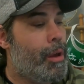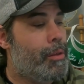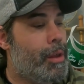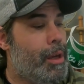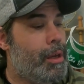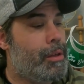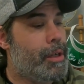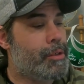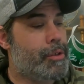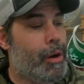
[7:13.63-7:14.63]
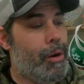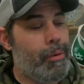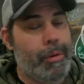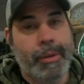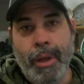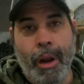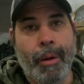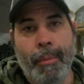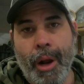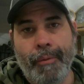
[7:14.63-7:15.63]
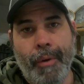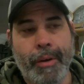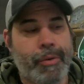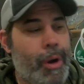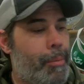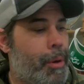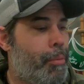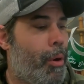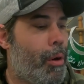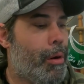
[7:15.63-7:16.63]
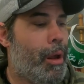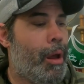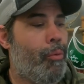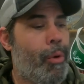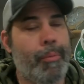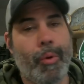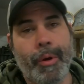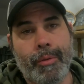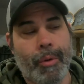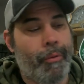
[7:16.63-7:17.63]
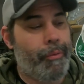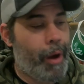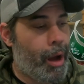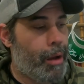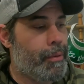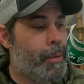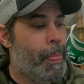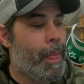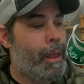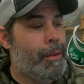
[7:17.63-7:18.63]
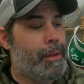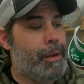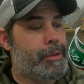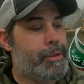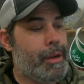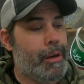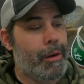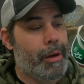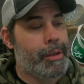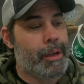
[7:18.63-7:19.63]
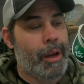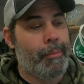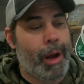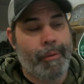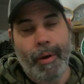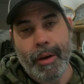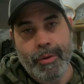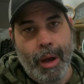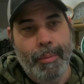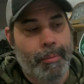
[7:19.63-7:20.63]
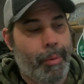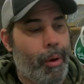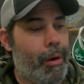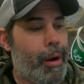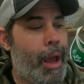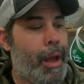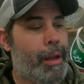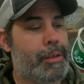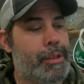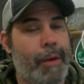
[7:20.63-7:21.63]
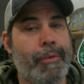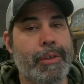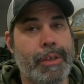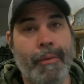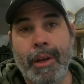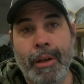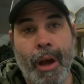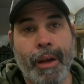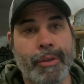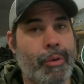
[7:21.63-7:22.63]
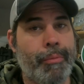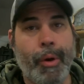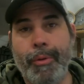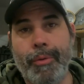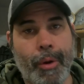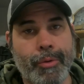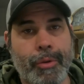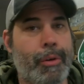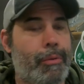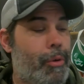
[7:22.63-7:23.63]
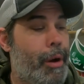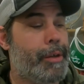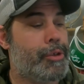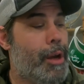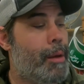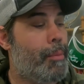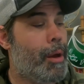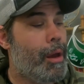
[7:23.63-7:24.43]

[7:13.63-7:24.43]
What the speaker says: The Disco is an unmodified drop-in part at 1.305. The Sear is an unmodified drop-in part at 779, so both of those are great shape.